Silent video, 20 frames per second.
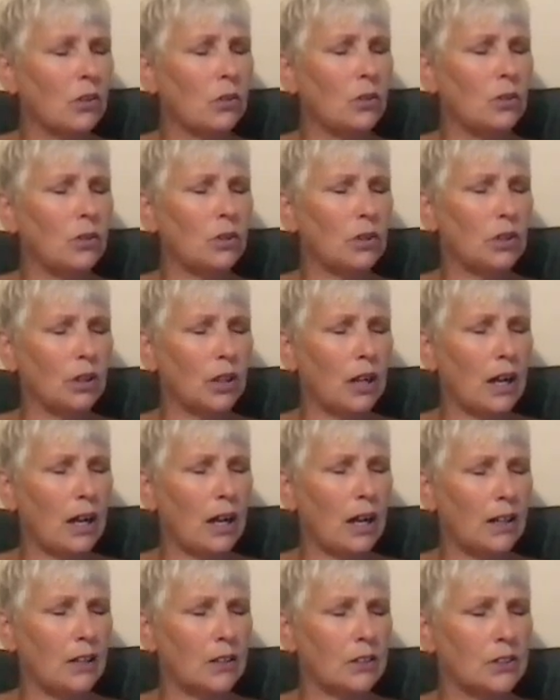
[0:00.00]
to your
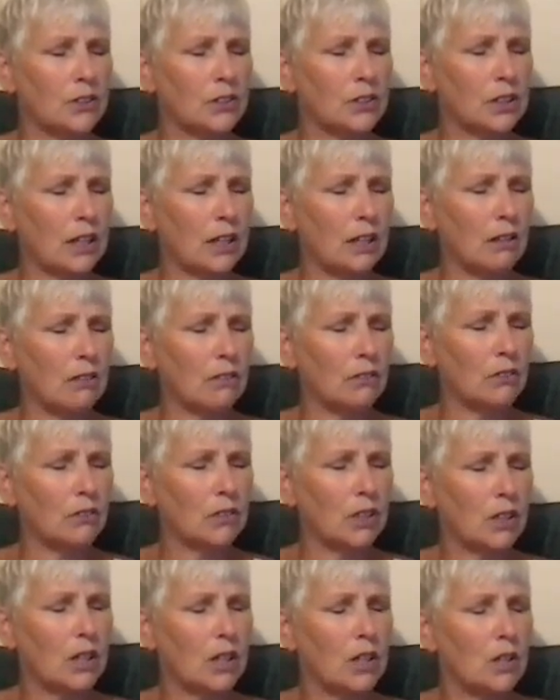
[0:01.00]
higher self.
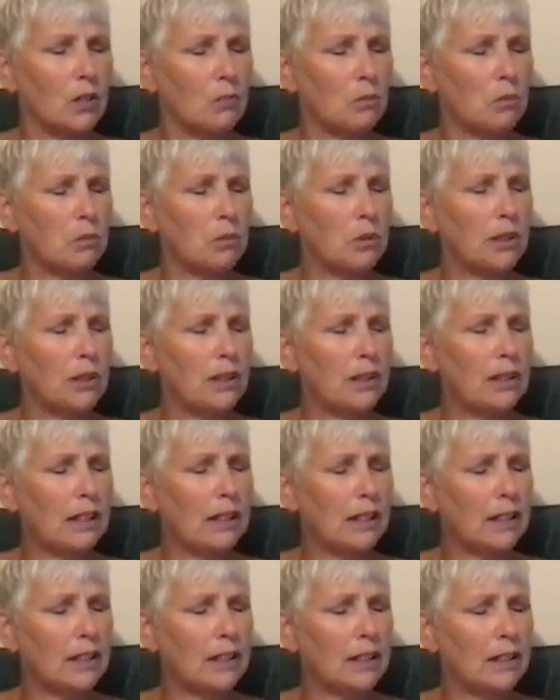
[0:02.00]
Breathe
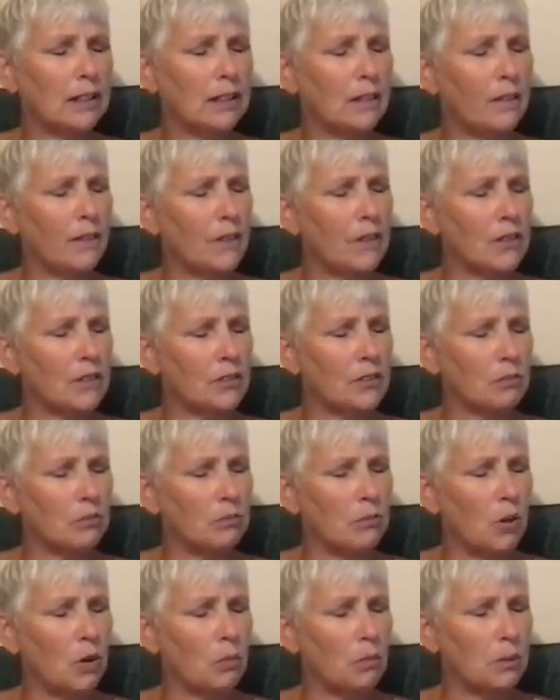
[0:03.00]
in this
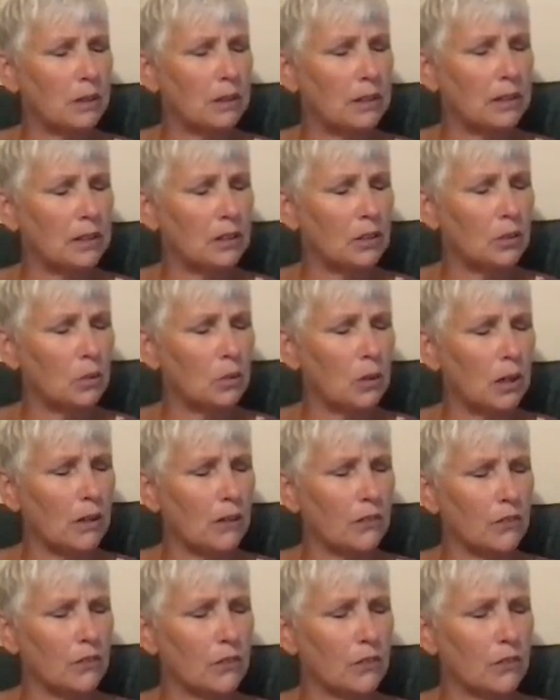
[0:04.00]
moment, dear ones.